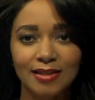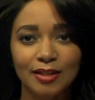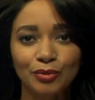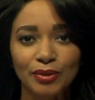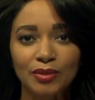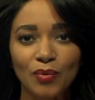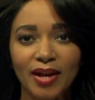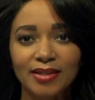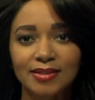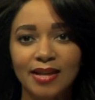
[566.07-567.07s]
The
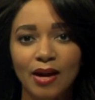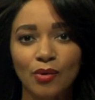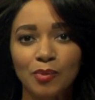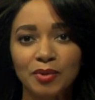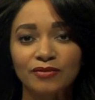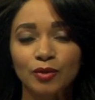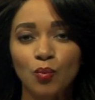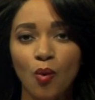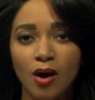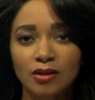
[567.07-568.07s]
greenway is now open for
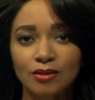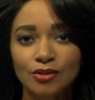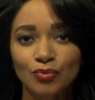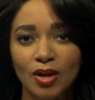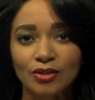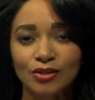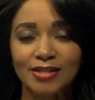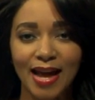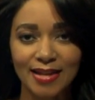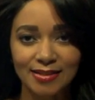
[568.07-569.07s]
walkers,
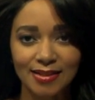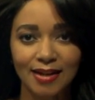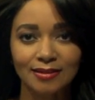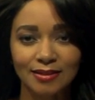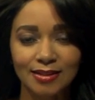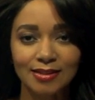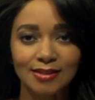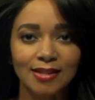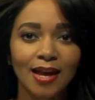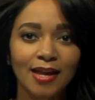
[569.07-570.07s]
runners, and
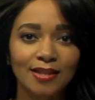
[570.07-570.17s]
cyclists.